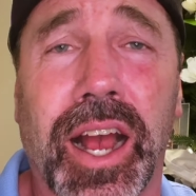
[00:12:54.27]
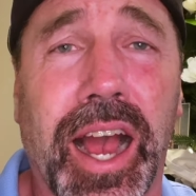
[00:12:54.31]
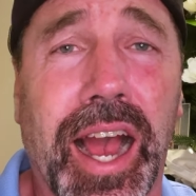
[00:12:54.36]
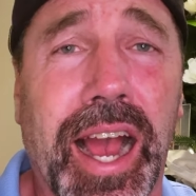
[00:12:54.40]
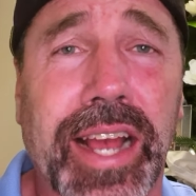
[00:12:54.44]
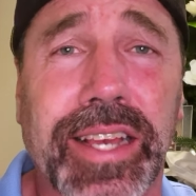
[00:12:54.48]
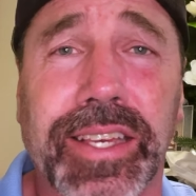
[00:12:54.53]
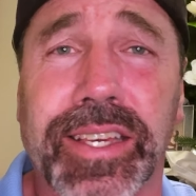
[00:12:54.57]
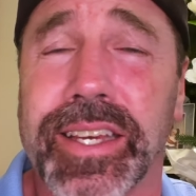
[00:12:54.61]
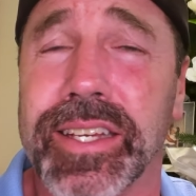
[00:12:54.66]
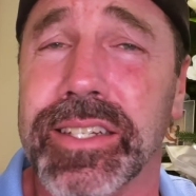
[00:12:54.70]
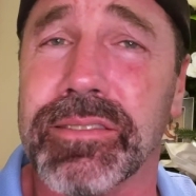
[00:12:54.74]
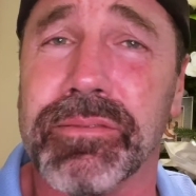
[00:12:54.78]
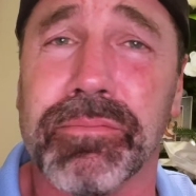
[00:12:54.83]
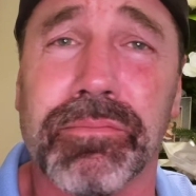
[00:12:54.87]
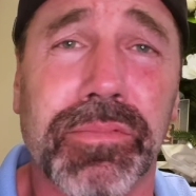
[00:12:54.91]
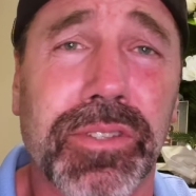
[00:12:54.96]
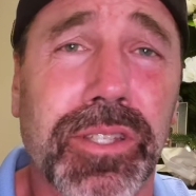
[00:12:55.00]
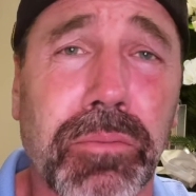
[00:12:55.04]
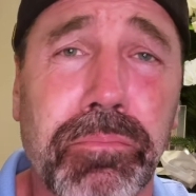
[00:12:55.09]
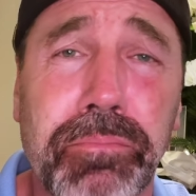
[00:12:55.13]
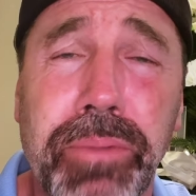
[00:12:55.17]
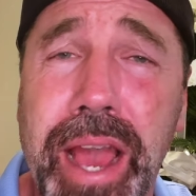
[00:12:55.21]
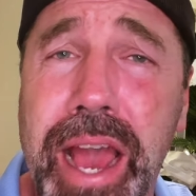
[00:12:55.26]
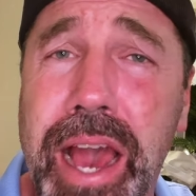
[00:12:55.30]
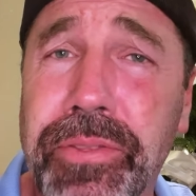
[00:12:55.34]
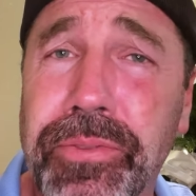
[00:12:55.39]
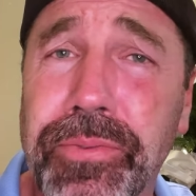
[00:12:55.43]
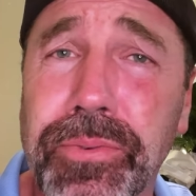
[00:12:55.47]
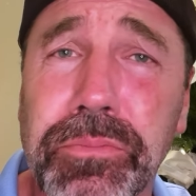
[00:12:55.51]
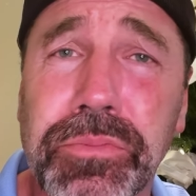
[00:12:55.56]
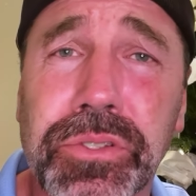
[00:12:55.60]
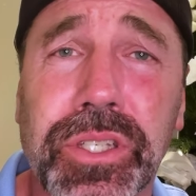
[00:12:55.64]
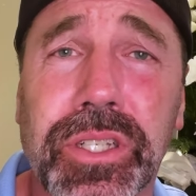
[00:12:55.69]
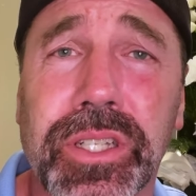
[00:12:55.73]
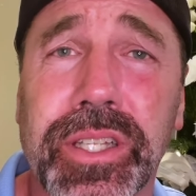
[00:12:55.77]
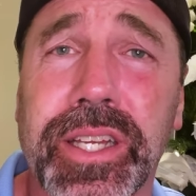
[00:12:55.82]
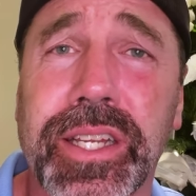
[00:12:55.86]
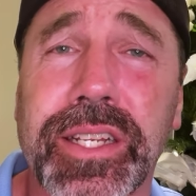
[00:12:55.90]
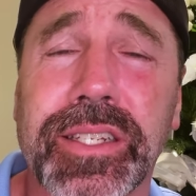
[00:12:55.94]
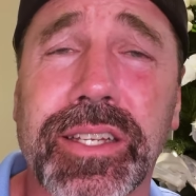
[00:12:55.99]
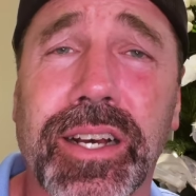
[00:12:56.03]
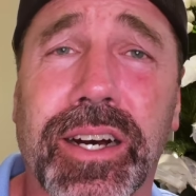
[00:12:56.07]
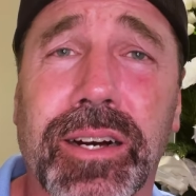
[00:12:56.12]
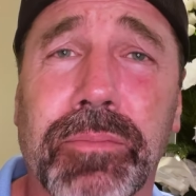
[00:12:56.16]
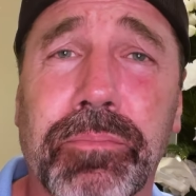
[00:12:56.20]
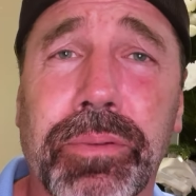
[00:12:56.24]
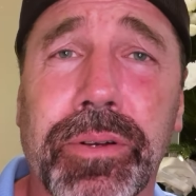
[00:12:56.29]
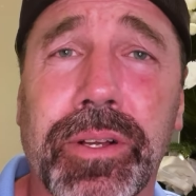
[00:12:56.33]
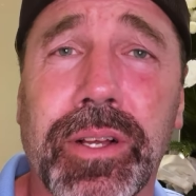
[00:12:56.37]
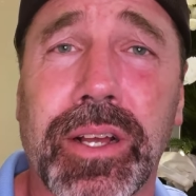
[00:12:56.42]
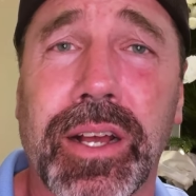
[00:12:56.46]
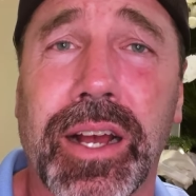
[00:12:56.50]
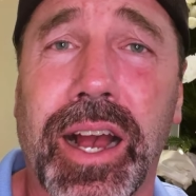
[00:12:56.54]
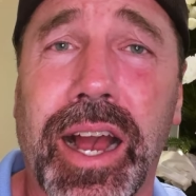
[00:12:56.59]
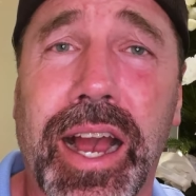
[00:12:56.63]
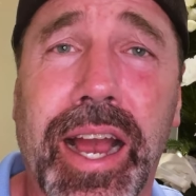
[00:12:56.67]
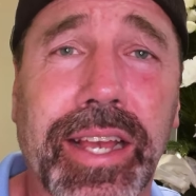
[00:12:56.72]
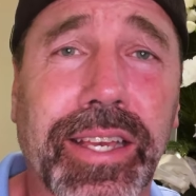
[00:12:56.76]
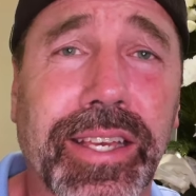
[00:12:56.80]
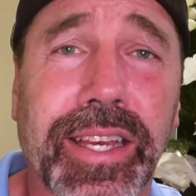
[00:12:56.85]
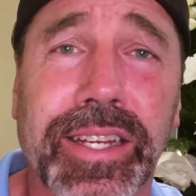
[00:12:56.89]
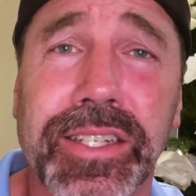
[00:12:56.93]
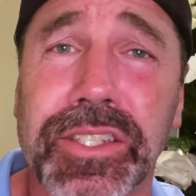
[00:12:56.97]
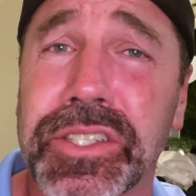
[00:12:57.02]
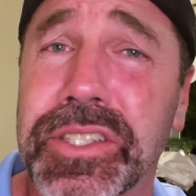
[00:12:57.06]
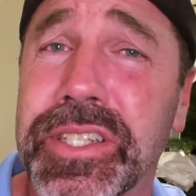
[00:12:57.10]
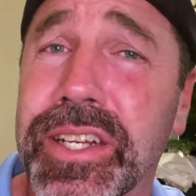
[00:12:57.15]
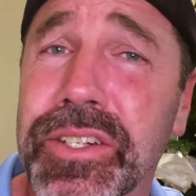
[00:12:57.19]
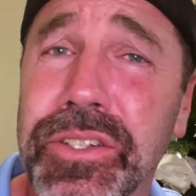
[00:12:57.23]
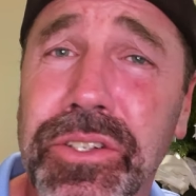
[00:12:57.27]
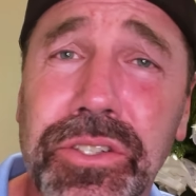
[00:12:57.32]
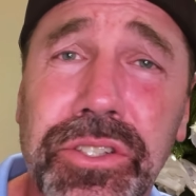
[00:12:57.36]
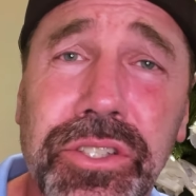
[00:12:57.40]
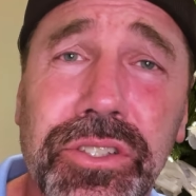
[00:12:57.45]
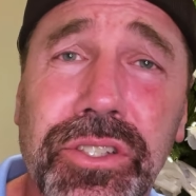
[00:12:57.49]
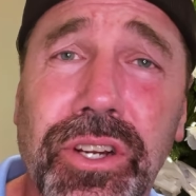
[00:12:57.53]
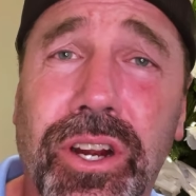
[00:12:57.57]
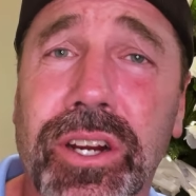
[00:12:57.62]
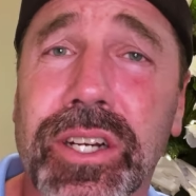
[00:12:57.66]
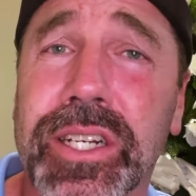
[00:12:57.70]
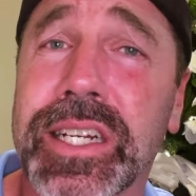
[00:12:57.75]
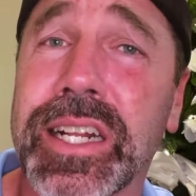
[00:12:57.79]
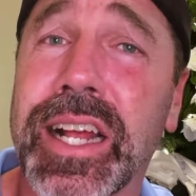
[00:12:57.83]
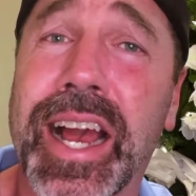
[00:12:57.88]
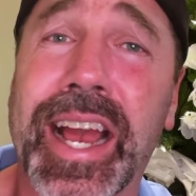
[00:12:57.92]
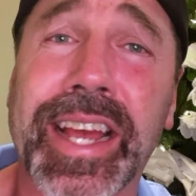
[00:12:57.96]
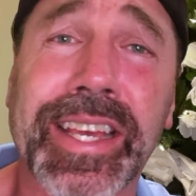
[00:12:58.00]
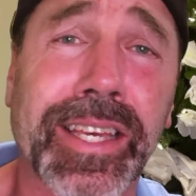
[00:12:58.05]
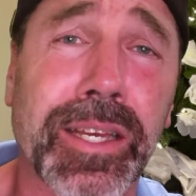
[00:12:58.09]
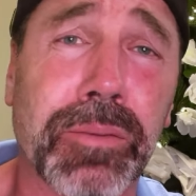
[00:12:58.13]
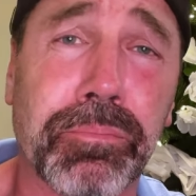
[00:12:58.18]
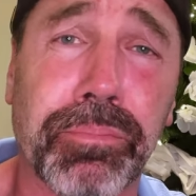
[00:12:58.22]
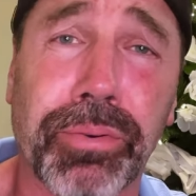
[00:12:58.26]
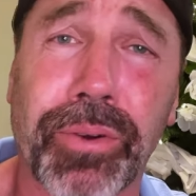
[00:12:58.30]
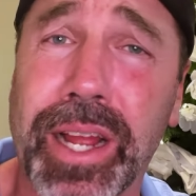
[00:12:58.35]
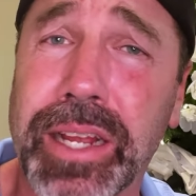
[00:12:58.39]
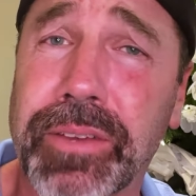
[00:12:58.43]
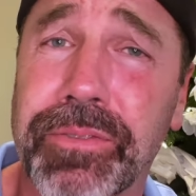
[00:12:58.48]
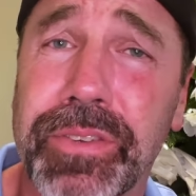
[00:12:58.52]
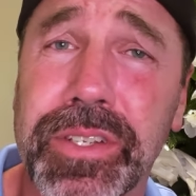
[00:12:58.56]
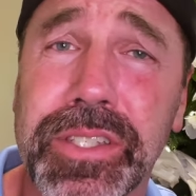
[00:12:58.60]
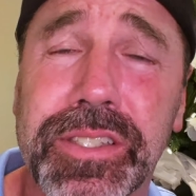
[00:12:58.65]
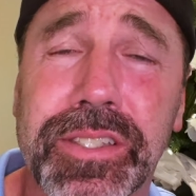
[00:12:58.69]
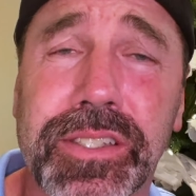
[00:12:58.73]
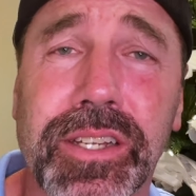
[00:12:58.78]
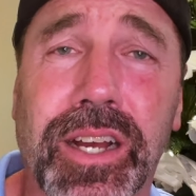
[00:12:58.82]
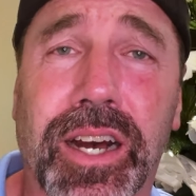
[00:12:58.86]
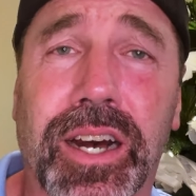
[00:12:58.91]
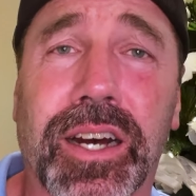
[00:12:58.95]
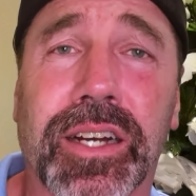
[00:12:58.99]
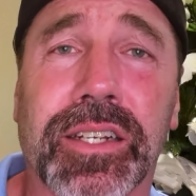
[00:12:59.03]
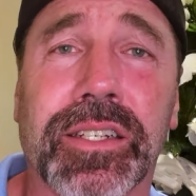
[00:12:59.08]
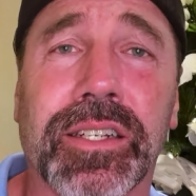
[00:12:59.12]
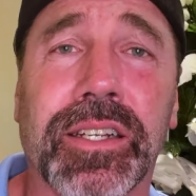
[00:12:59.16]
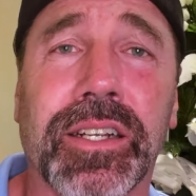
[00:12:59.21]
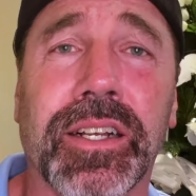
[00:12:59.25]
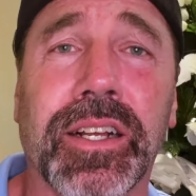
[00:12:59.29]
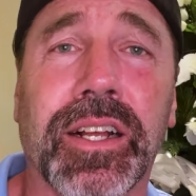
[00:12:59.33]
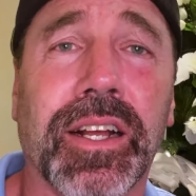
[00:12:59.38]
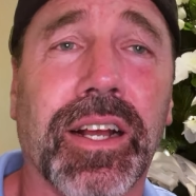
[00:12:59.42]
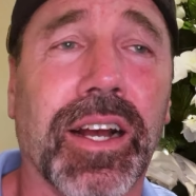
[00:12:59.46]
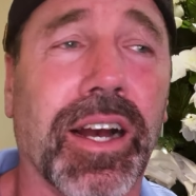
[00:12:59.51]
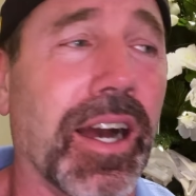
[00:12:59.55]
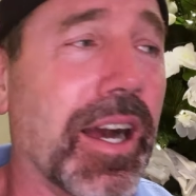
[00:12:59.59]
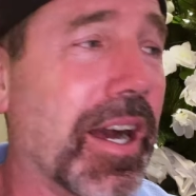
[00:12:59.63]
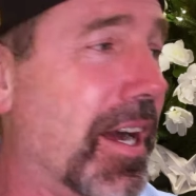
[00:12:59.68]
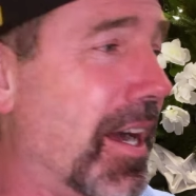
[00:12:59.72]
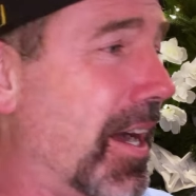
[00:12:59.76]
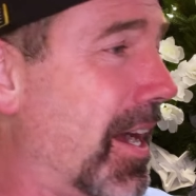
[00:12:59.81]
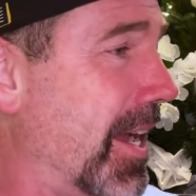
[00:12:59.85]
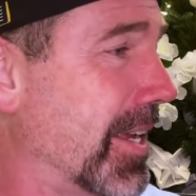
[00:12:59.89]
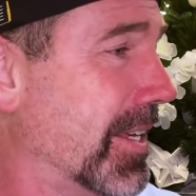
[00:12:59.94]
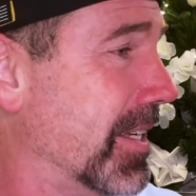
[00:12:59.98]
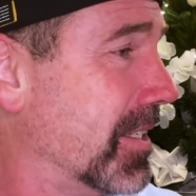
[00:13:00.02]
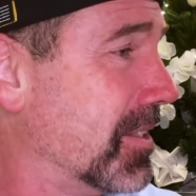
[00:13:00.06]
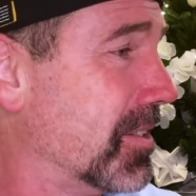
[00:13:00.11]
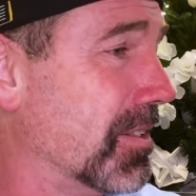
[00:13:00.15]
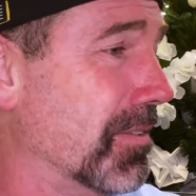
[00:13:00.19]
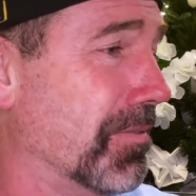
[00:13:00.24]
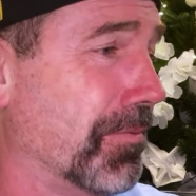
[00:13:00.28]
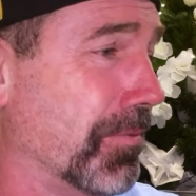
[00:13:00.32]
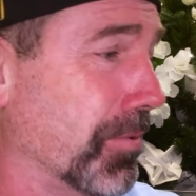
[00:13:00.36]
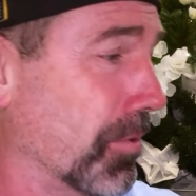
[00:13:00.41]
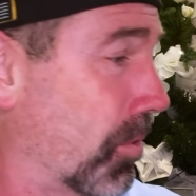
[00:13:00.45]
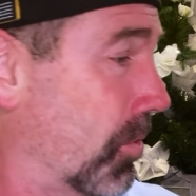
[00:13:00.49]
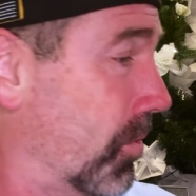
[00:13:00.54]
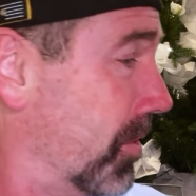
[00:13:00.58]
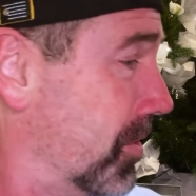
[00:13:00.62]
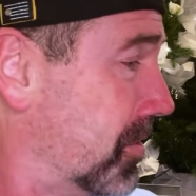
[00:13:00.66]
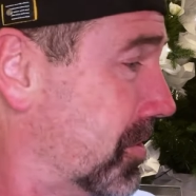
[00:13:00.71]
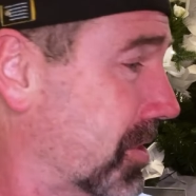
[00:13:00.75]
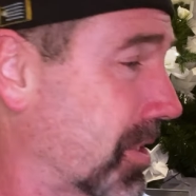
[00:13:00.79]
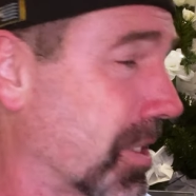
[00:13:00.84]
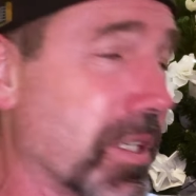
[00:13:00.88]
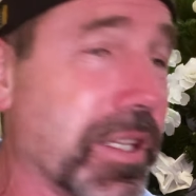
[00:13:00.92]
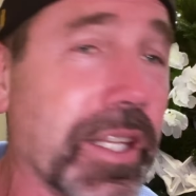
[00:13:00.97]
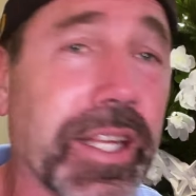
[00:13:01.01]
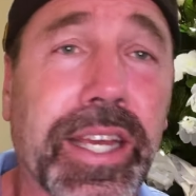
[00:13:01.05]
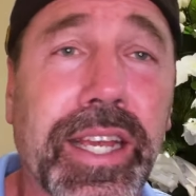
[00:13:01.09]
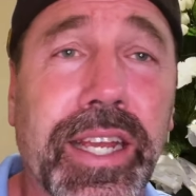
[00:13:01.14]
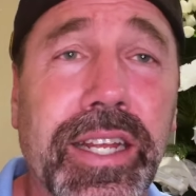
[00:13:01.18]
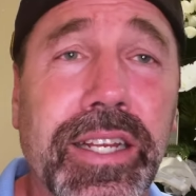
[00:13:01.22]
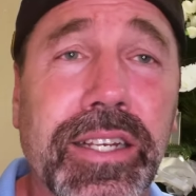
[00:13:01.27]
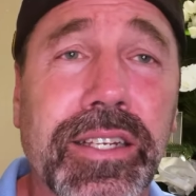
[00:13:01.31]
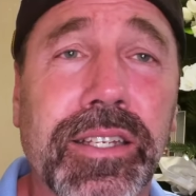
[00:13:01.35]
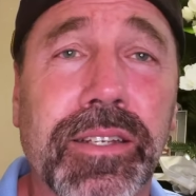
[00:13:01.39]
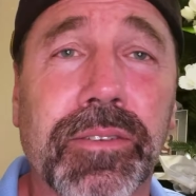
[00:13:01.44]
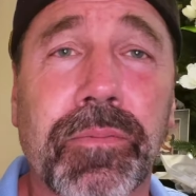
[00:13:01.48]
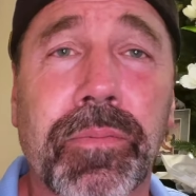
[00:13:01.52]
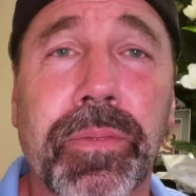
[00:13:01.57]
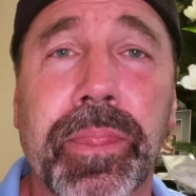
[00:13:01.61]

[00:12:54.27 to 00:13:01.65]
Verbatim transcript: I get the bathrooms cleaned up. I get dinner started. I get breakfast done. I get the floors cleaned.